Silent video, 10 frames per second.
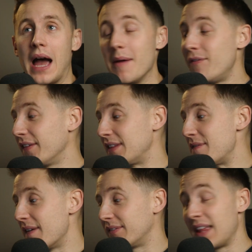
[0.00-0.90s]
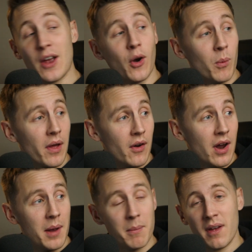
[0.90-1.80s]
50-50 on whether
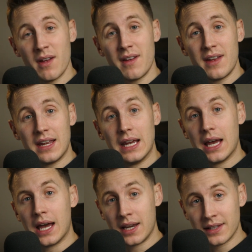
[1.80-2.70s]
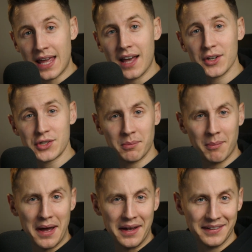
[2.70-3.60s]
I'm an intelligent
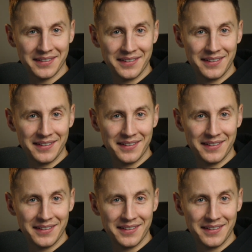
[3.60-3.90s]
man